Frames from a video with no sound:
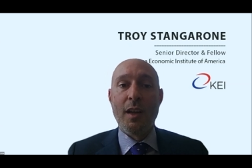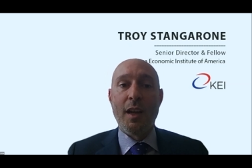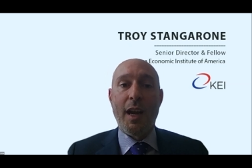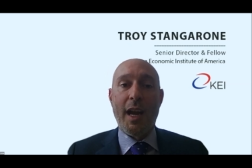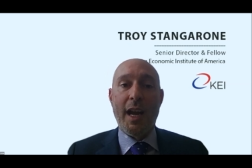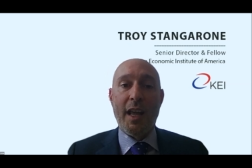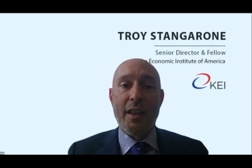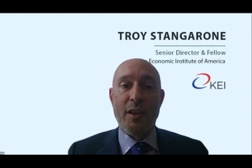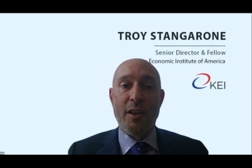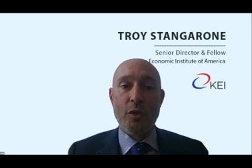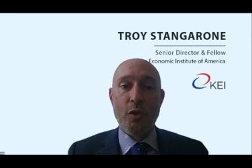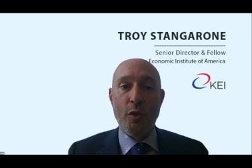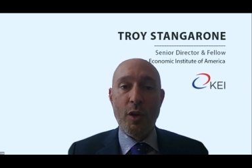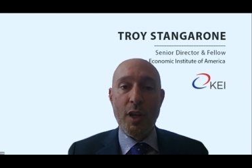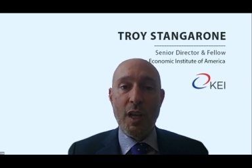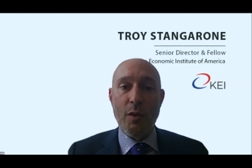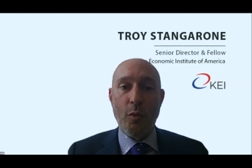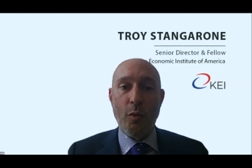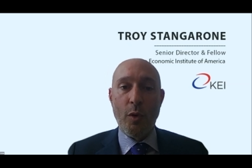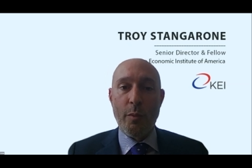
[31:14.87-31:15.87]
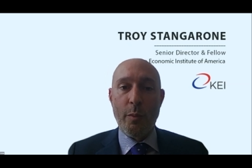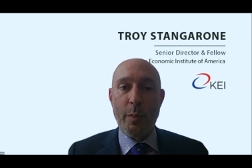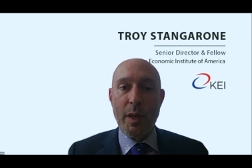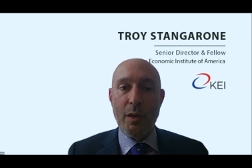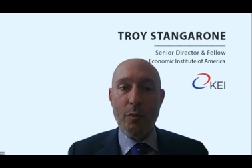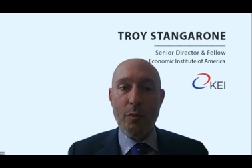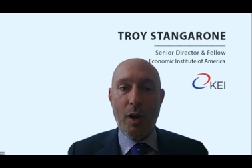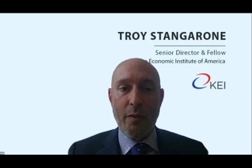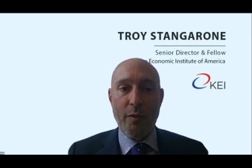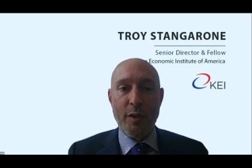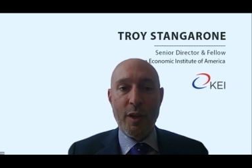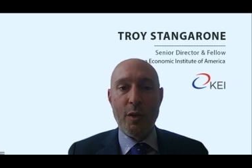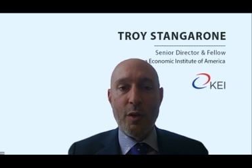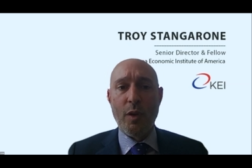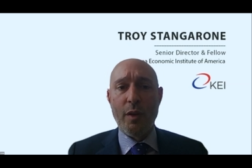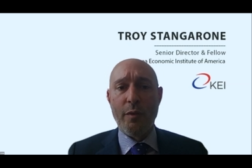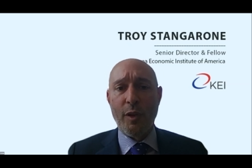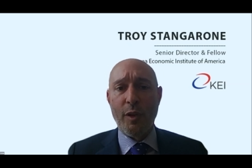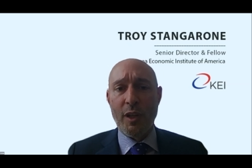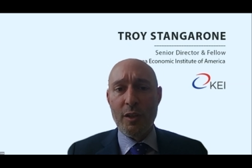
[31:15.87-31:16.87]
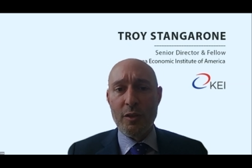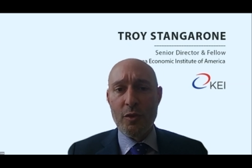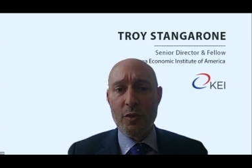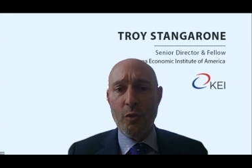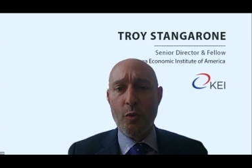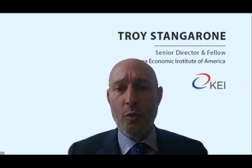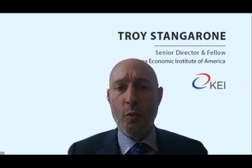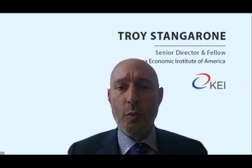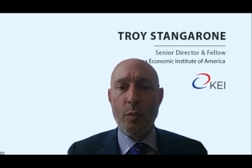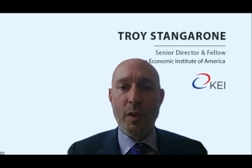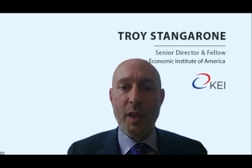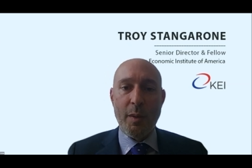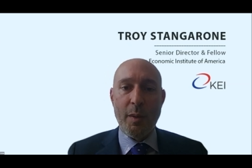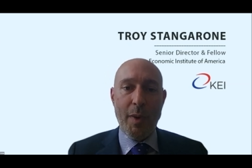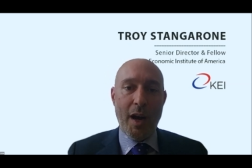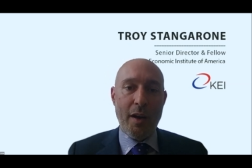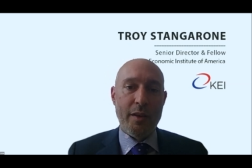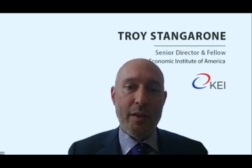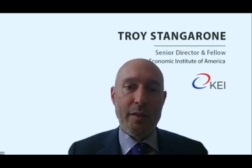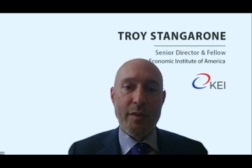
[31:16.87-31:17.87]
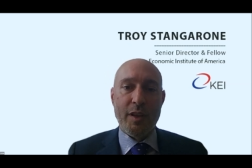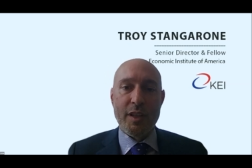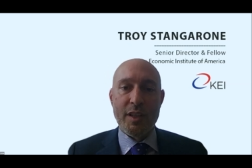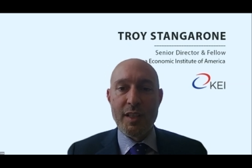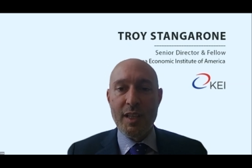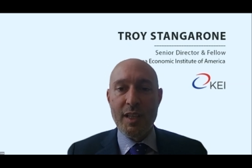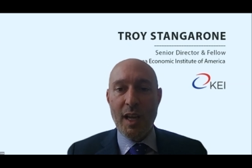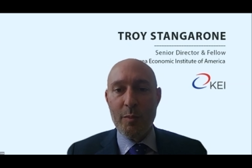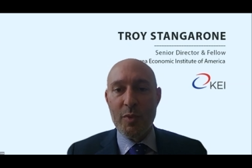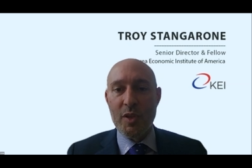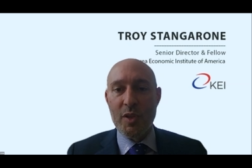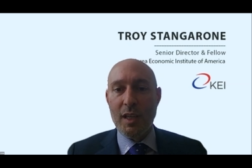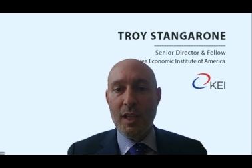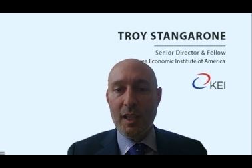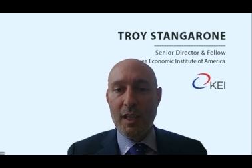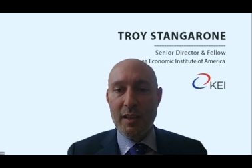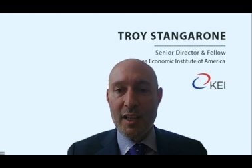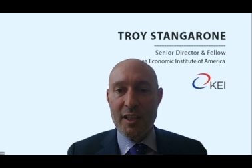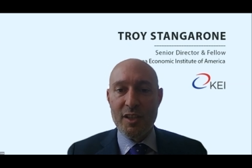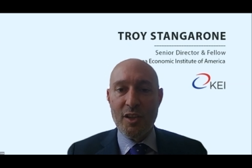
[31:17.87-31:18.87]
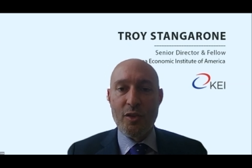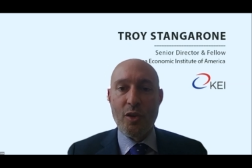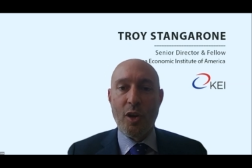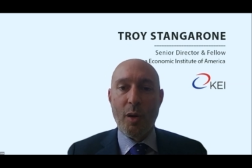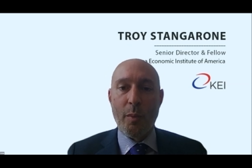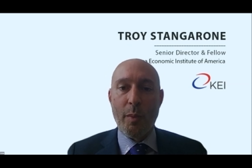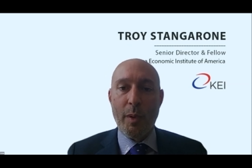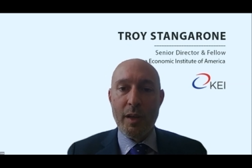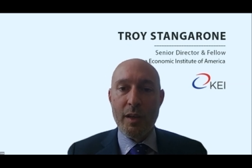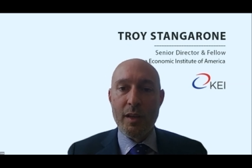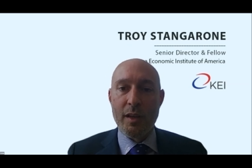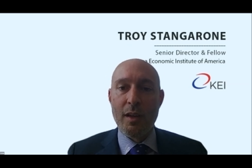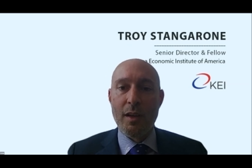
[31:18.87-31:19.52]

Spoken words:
And the duty would be roughly equivalent to the amount of the subsidy that's determined